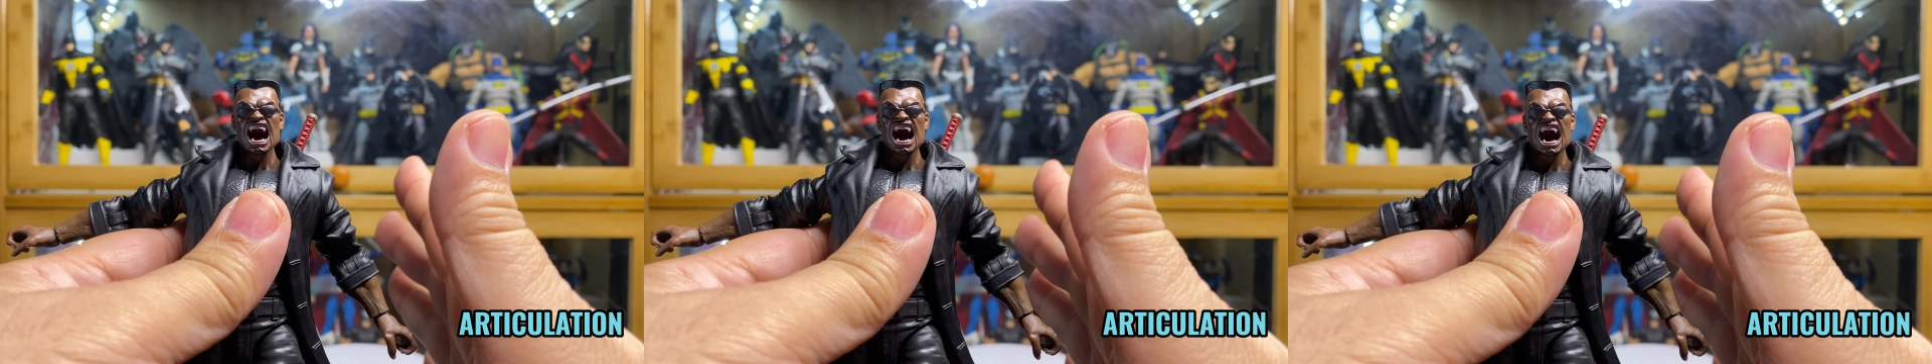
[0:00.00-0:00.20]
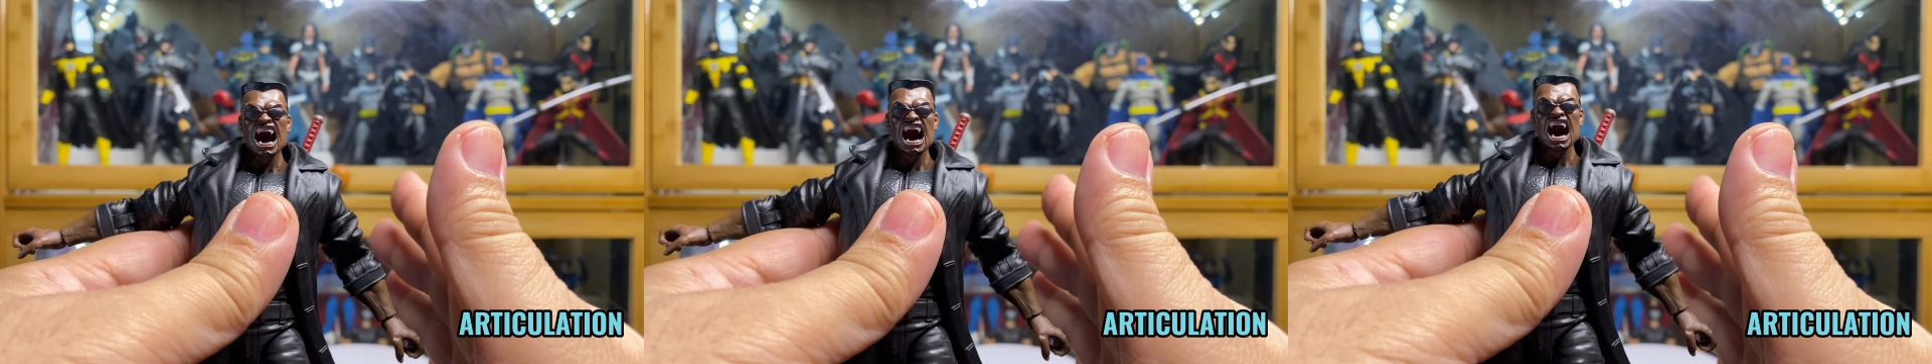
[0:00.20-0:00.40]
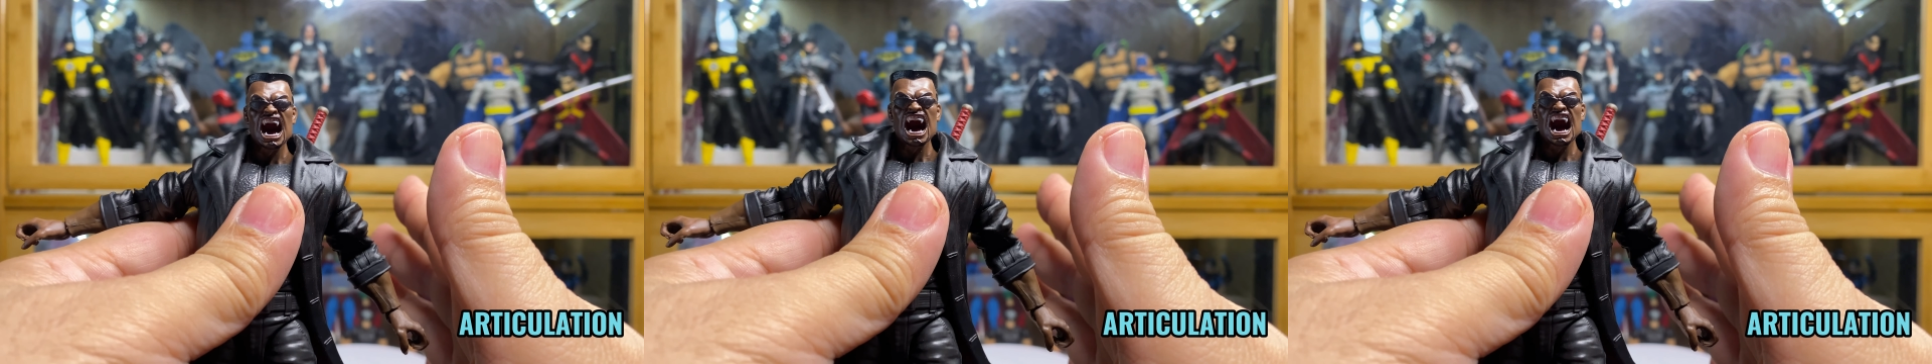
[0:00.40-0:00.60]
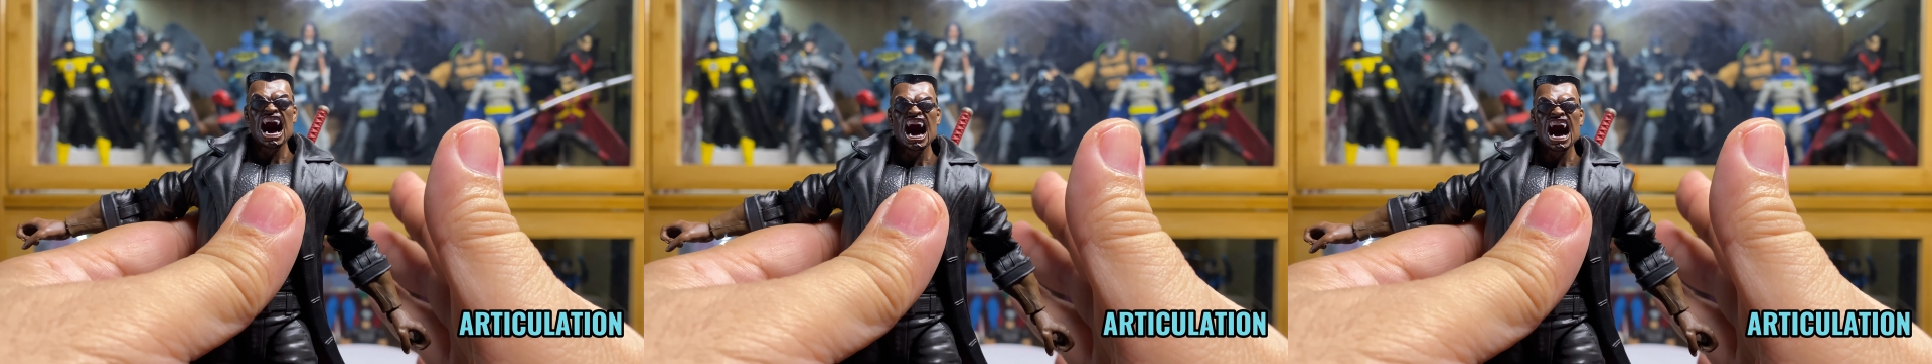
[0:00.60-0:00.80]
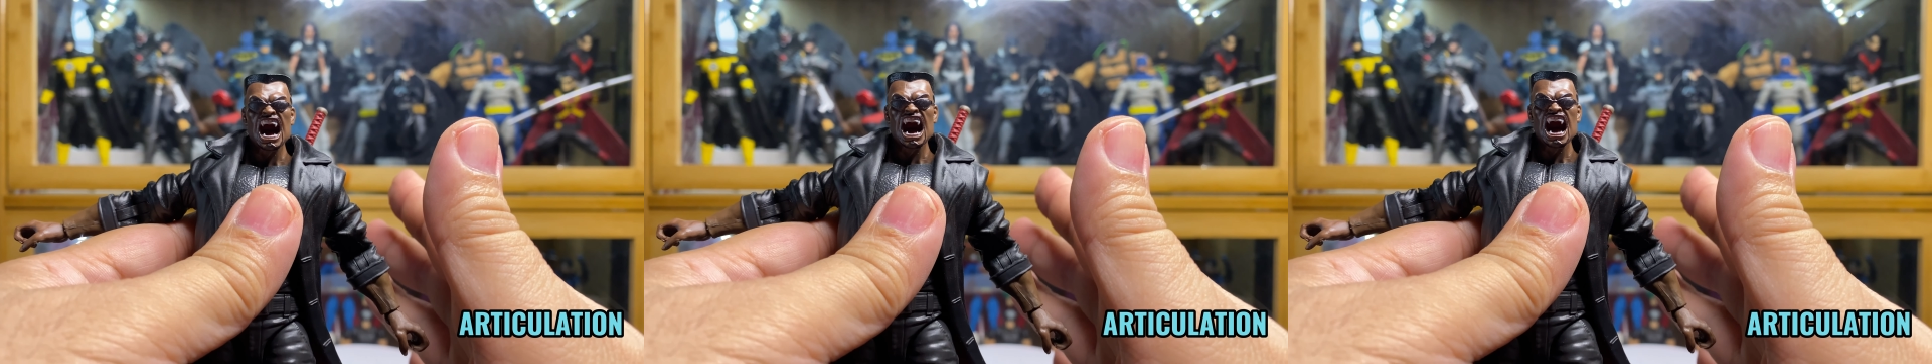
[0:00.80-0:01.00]
water
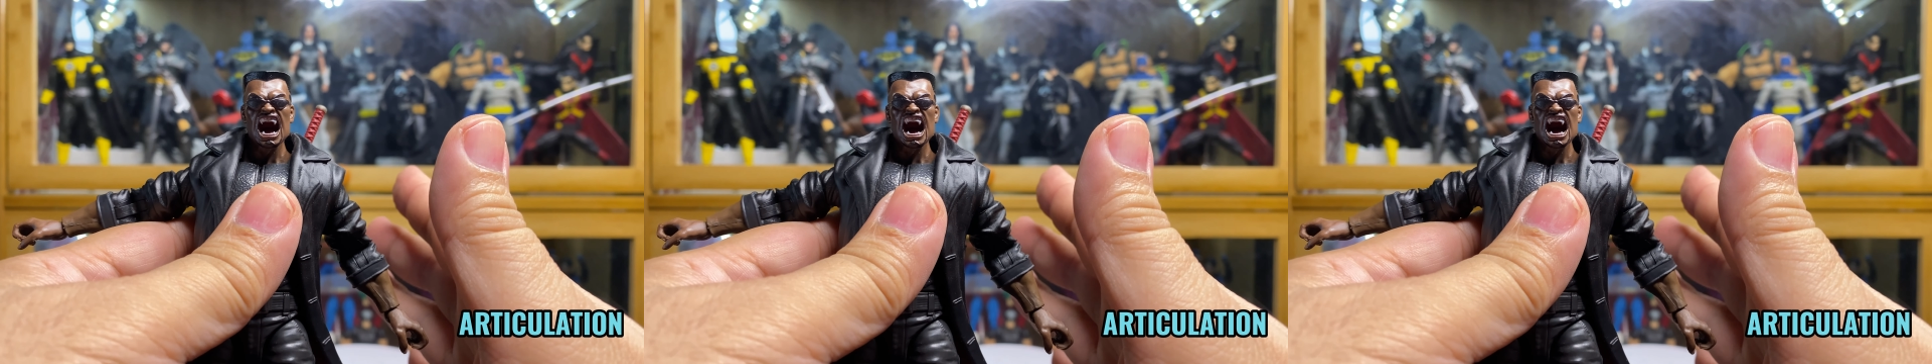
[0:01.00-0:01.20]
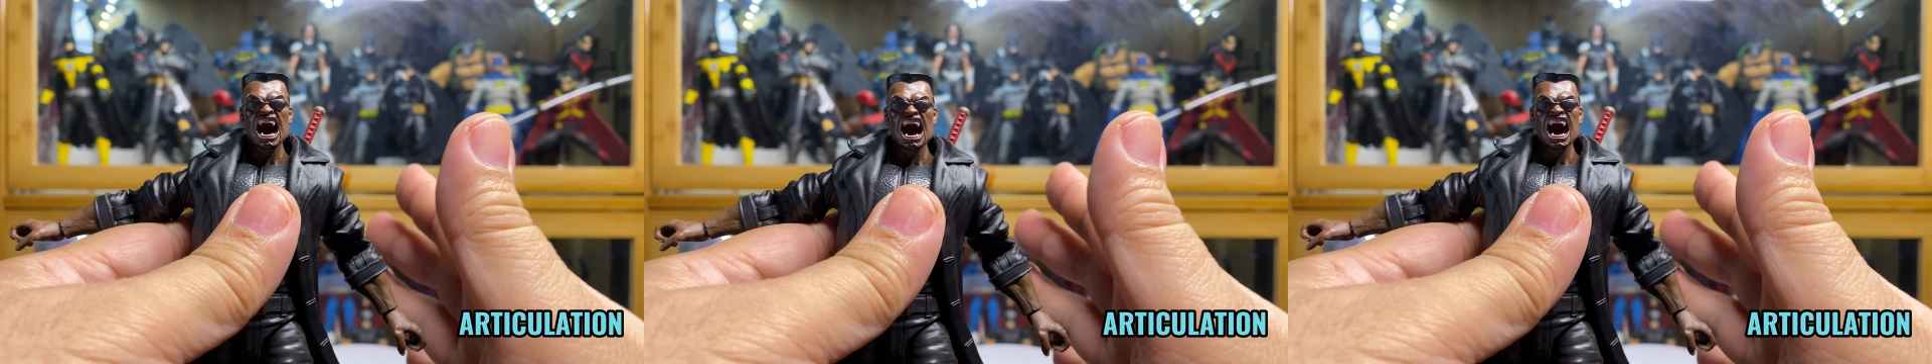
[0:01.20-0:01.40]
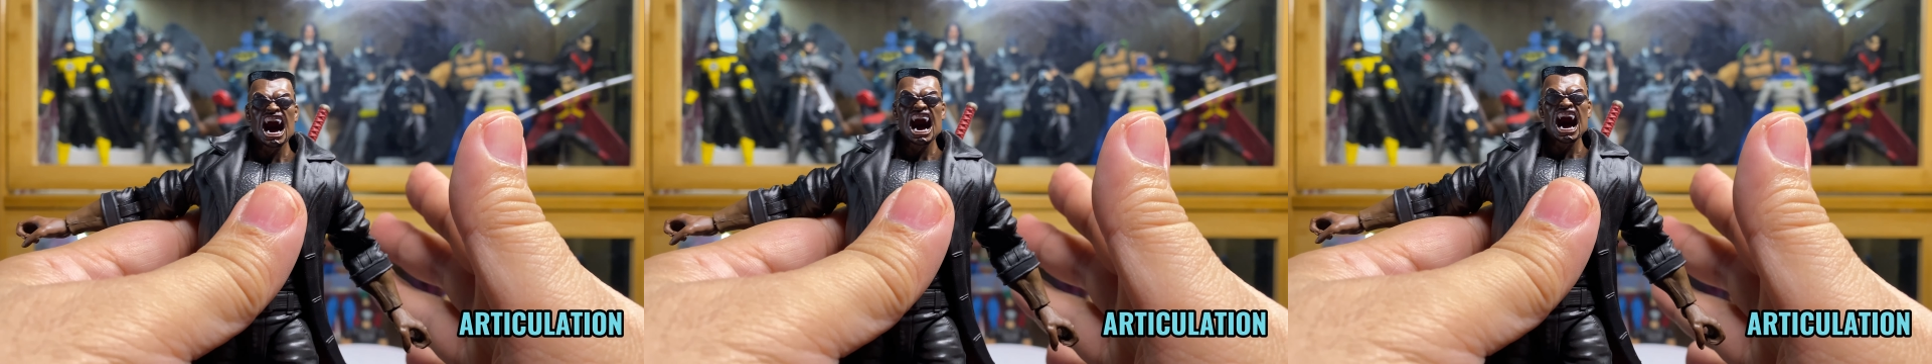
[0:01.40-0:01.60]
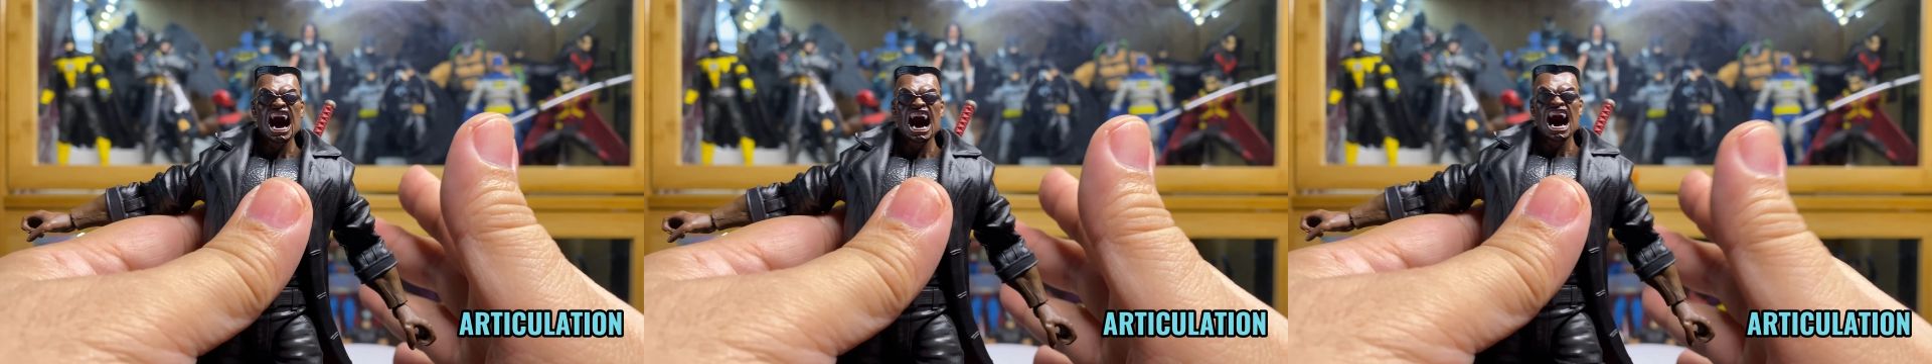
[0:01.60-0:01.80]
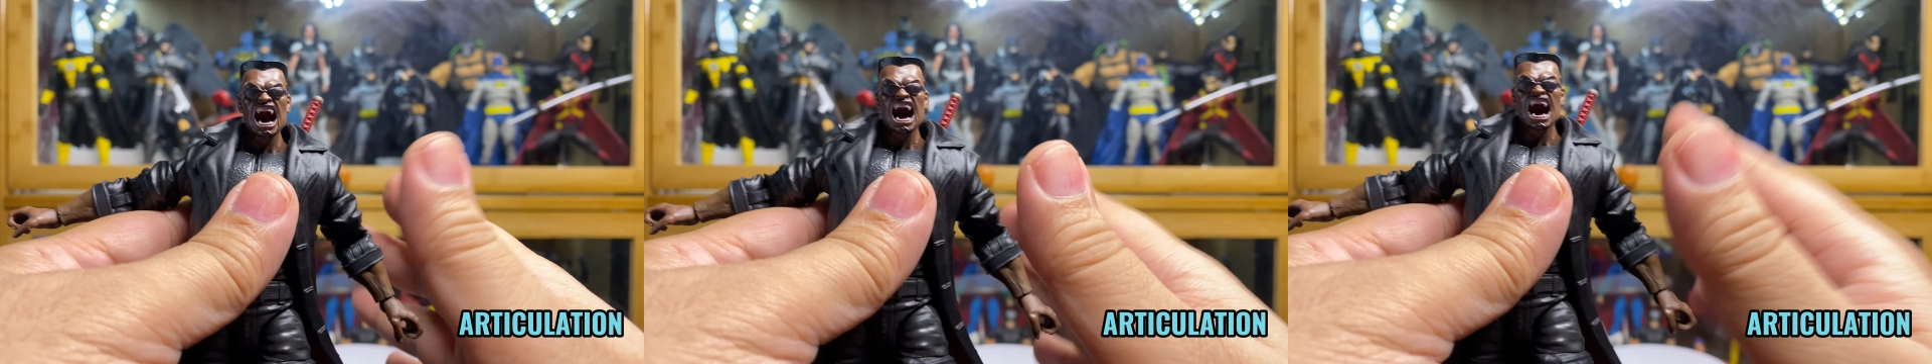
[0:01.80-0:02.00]

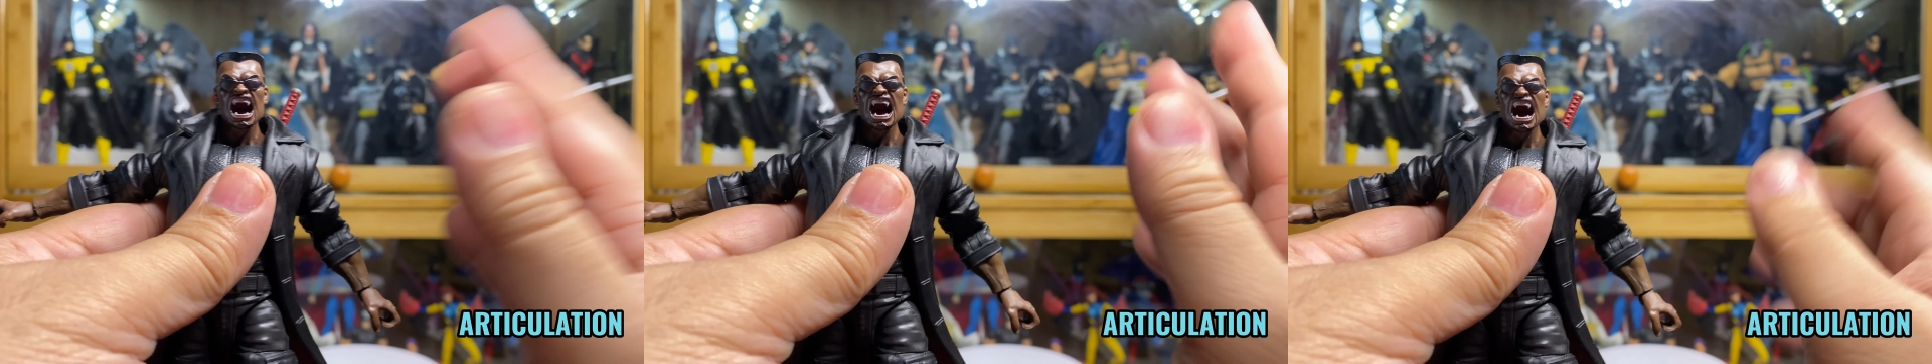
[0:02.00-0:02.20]
and